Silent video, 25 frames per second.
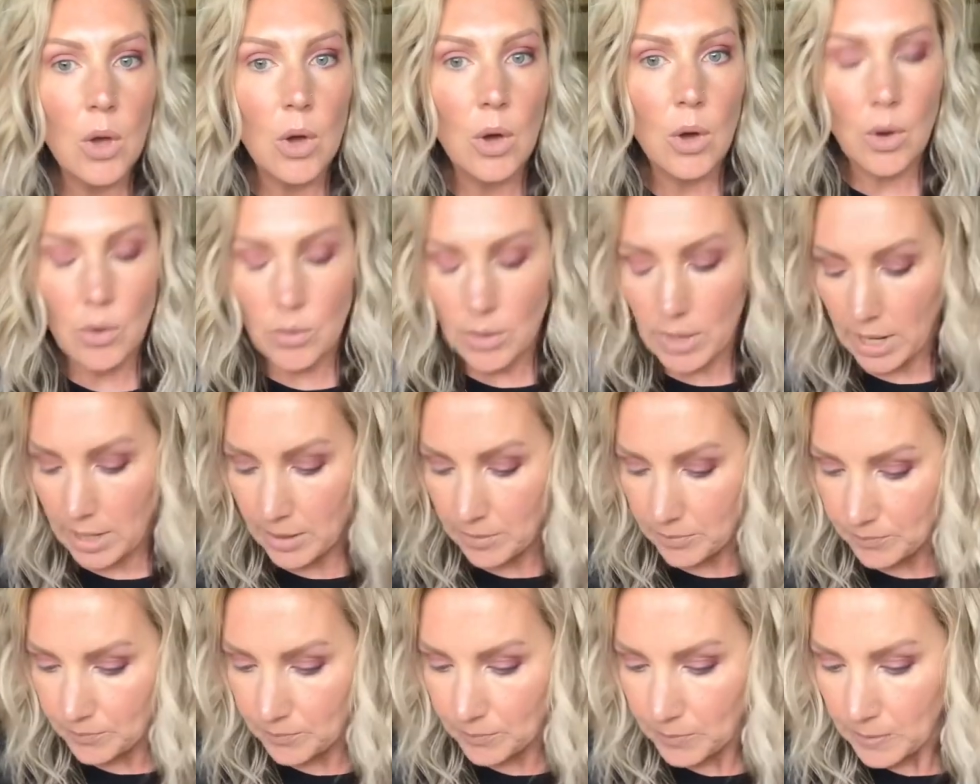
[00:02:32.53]
Okay,
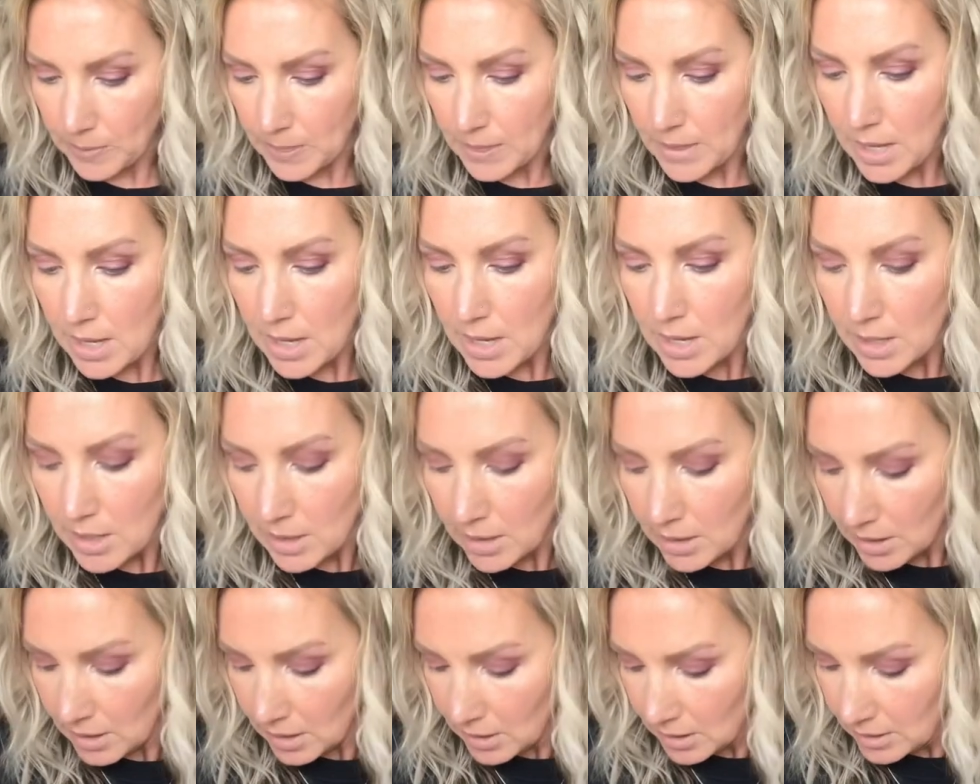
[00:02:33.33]

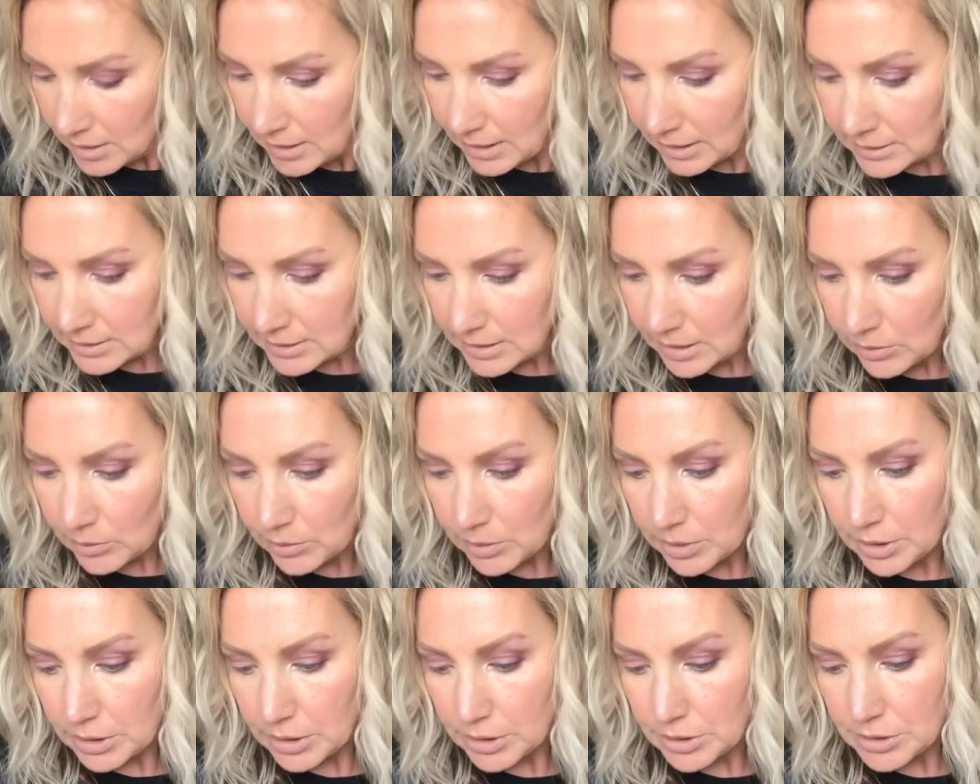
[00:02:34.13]
next thing we're
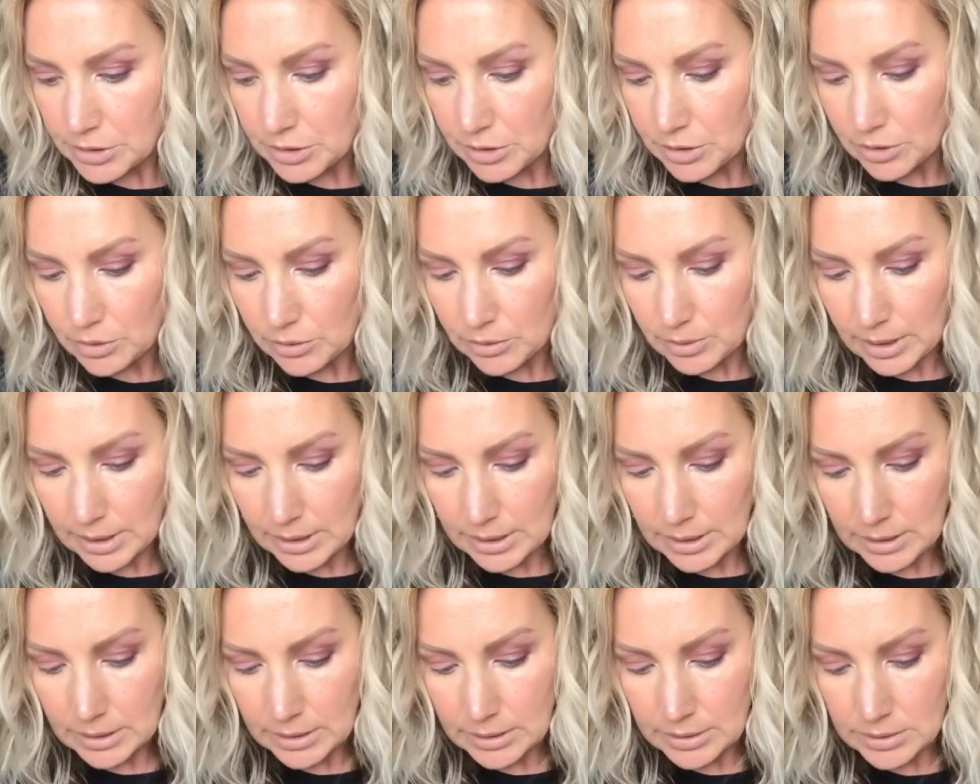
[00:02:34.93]
gonna do
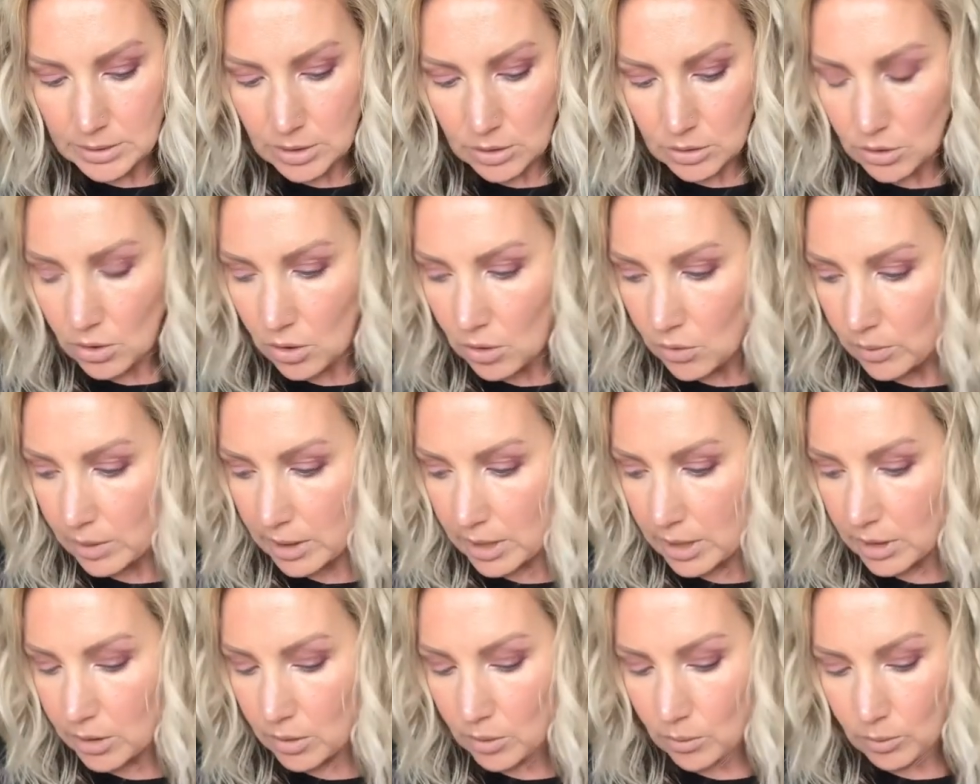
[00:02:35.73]
is go
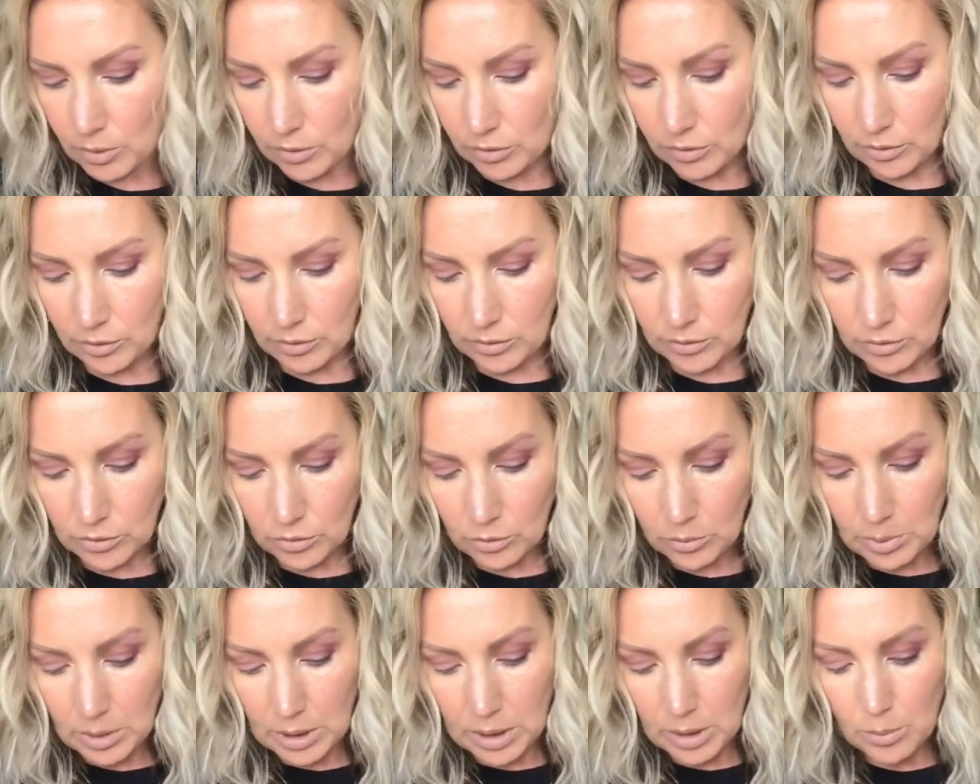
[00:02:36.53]
in with a little
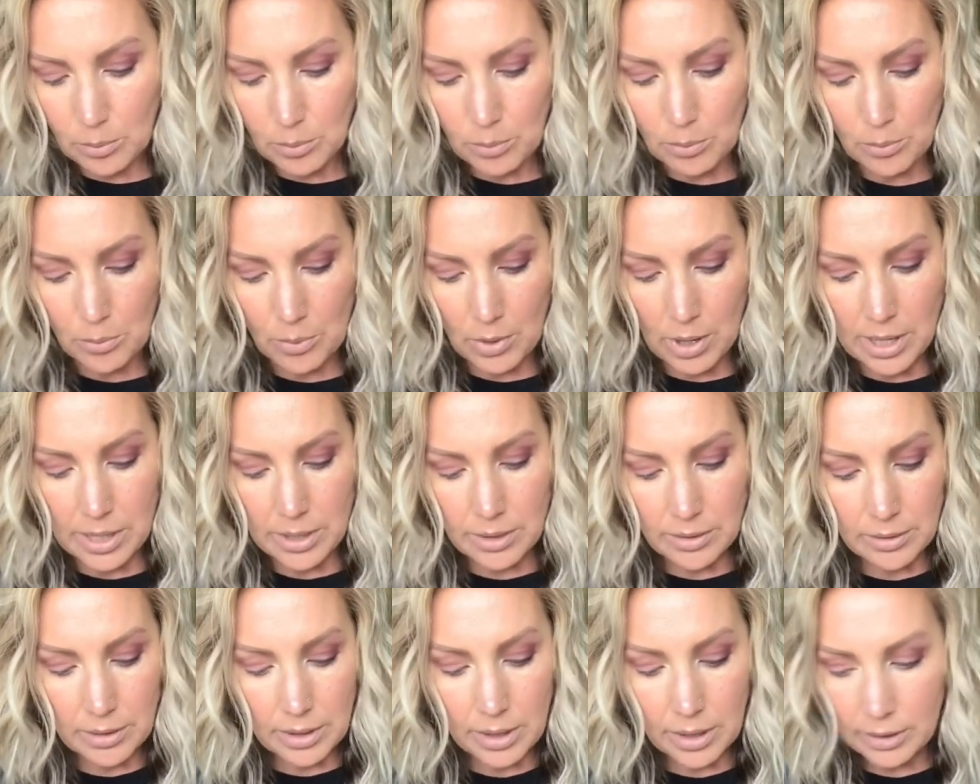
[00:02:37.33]
bit
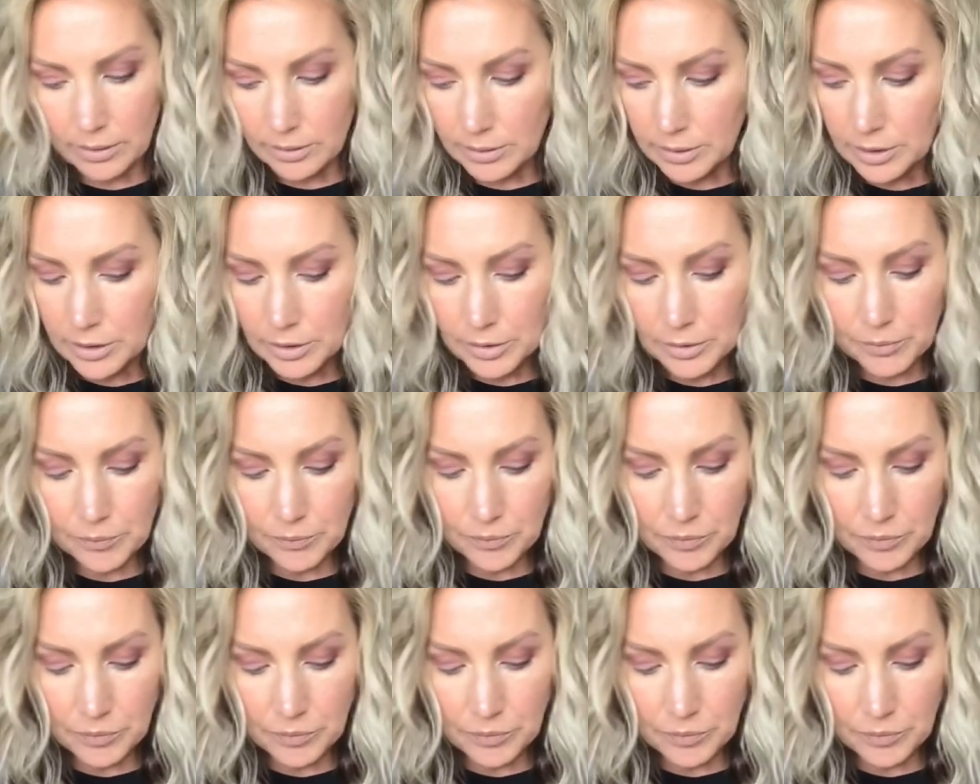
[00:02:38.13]
brighter color,